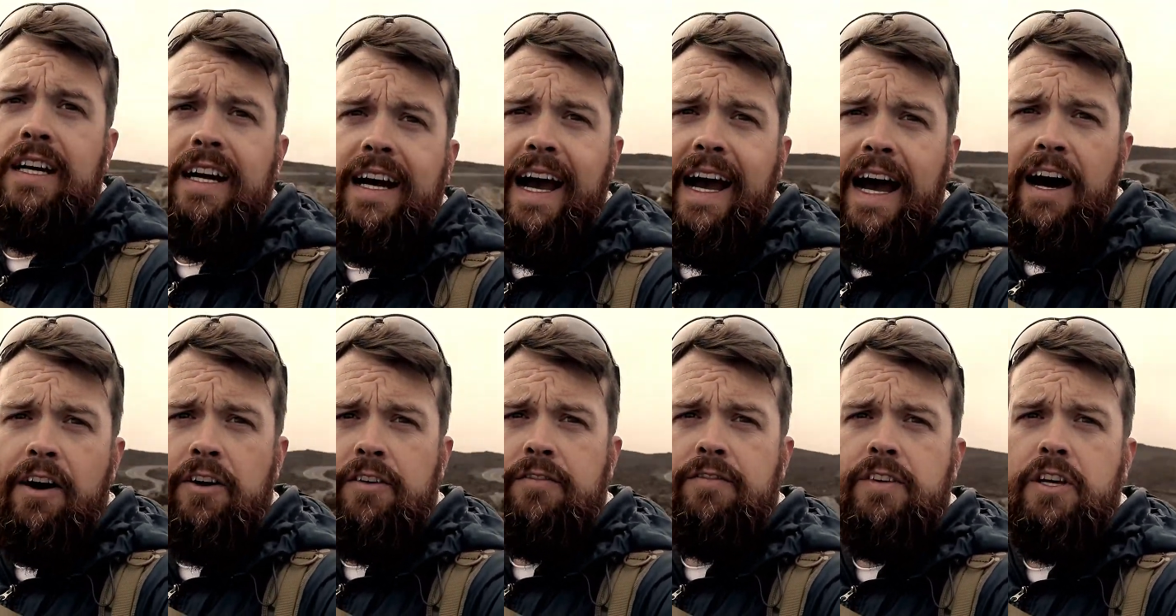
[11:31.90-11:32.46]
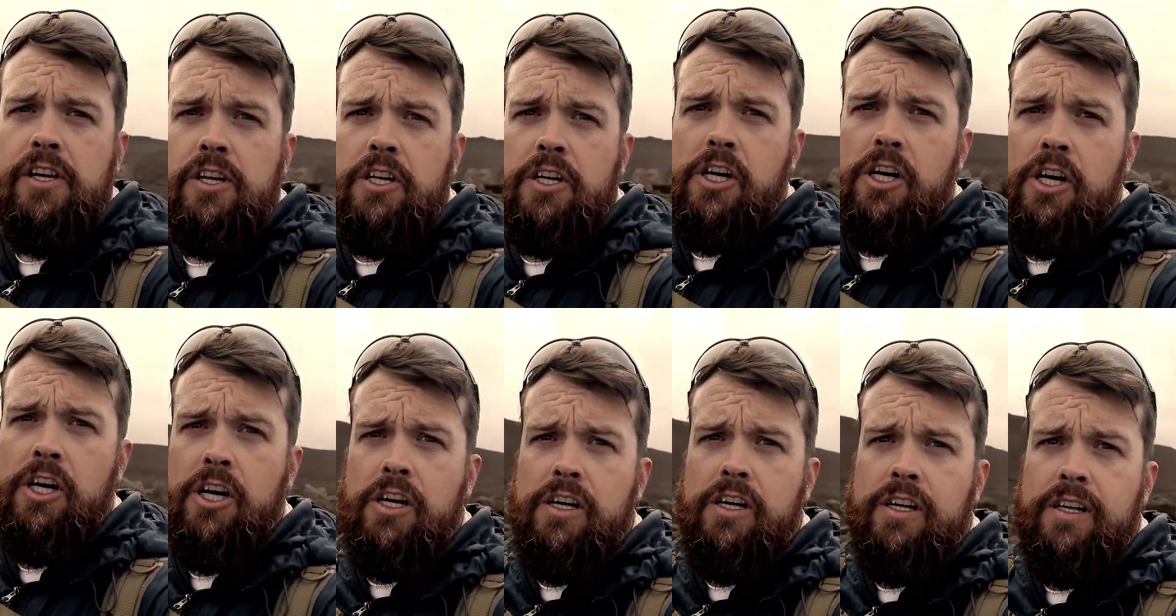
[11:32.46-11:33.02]
out of here.
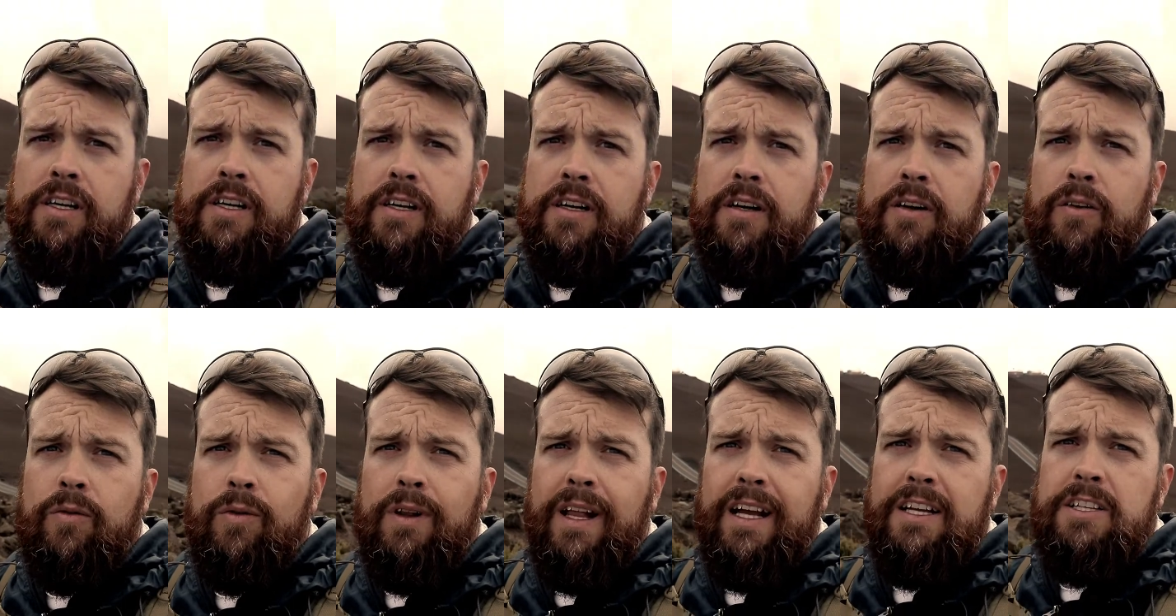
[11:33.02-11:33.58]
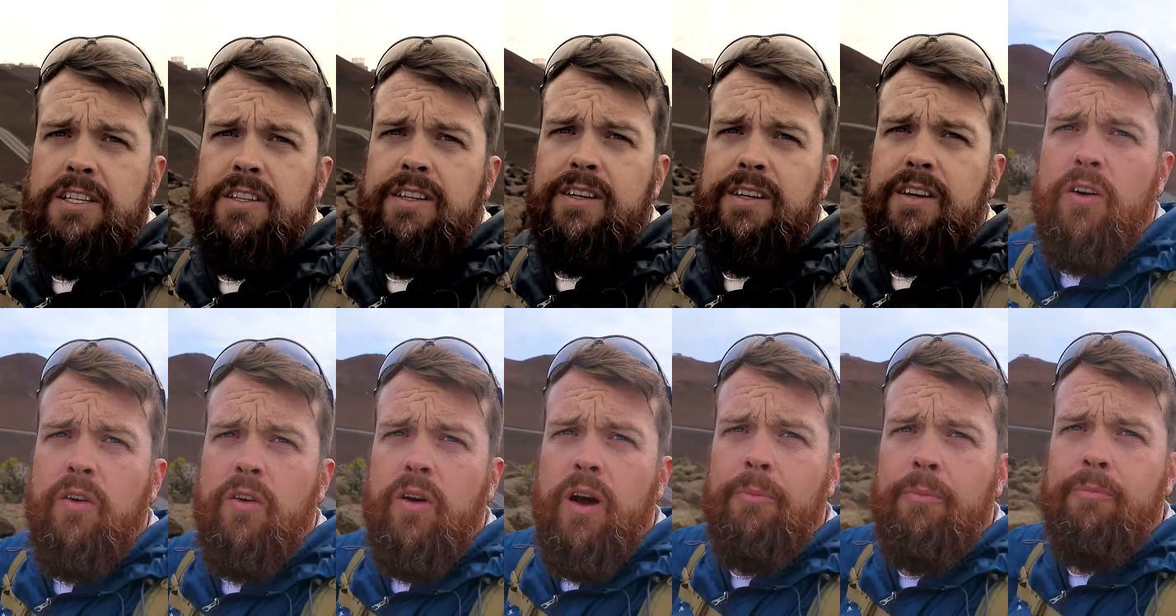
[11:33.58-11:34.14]
We'll actually
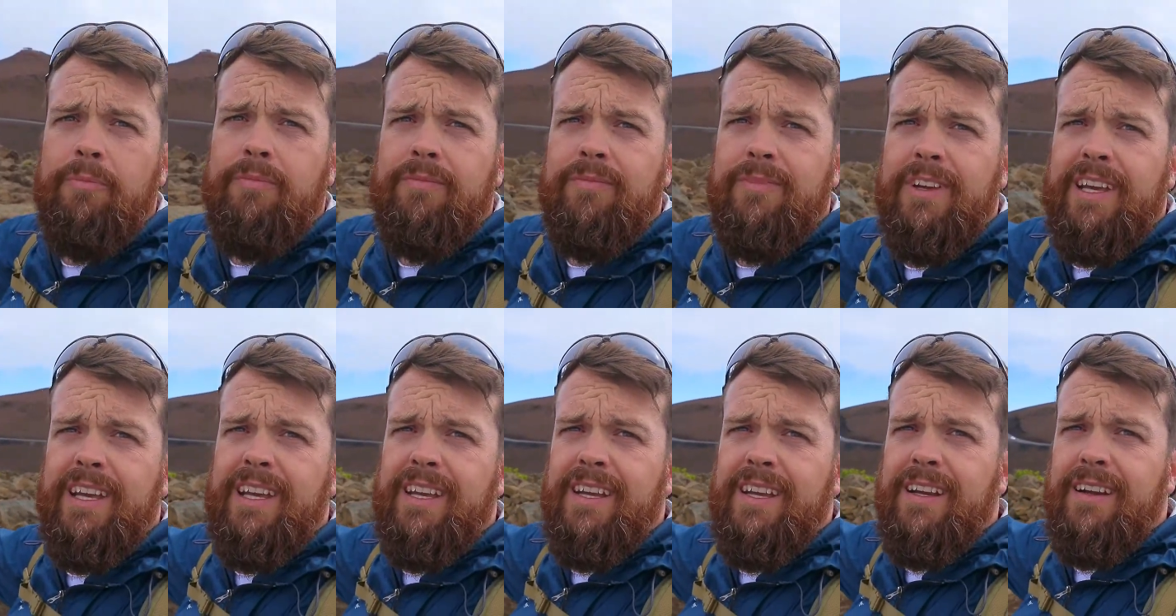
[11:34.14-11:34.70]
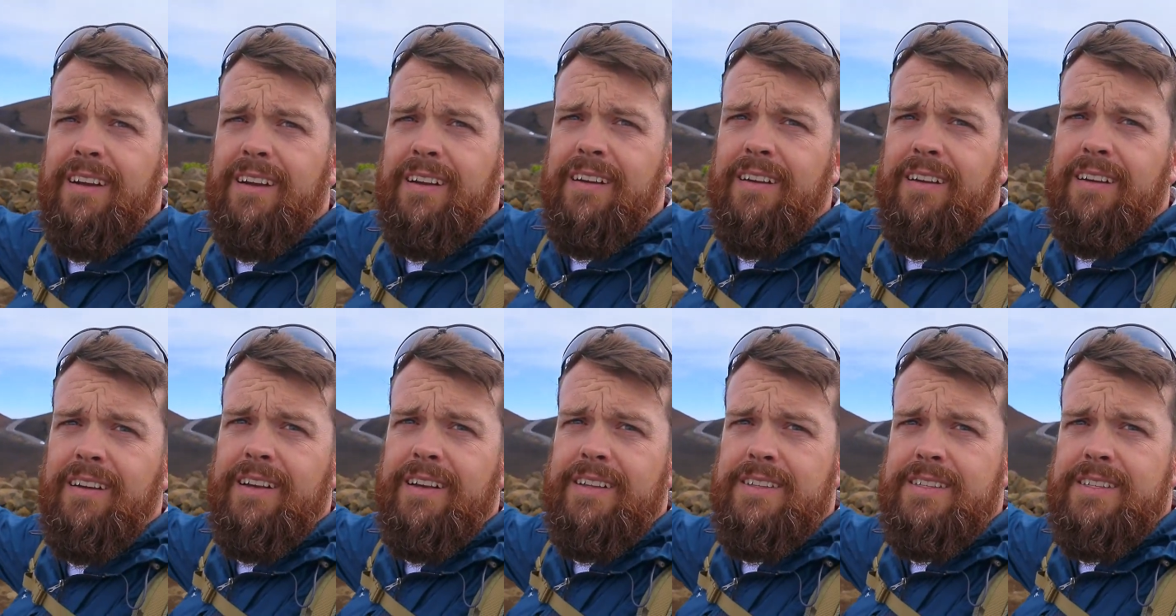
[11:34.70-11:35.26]
go up
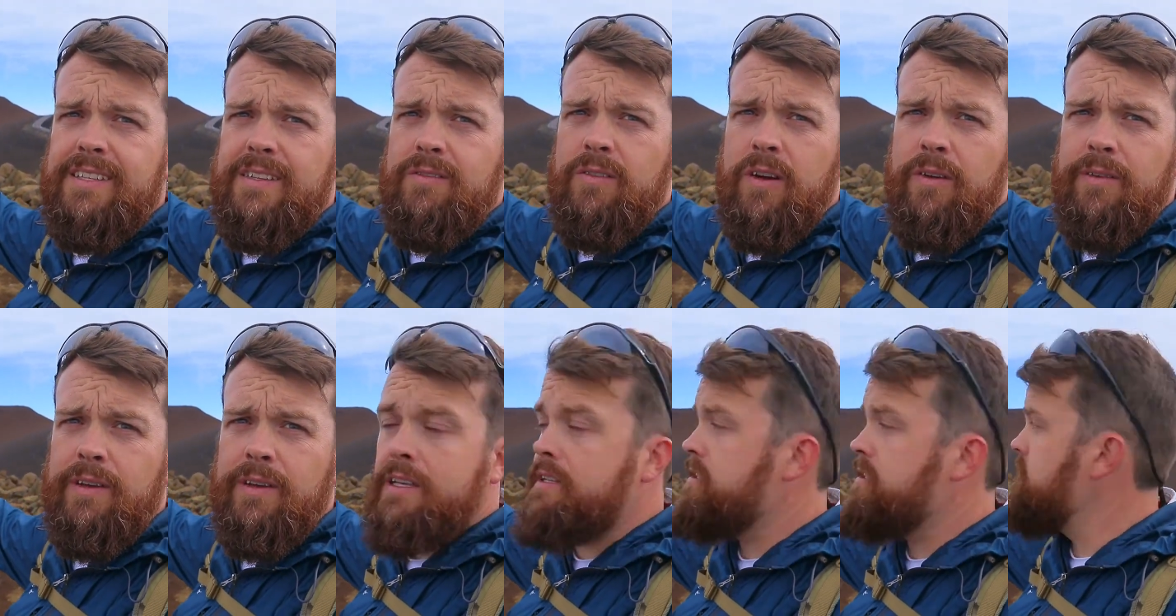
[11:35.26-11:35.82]
here and see what we can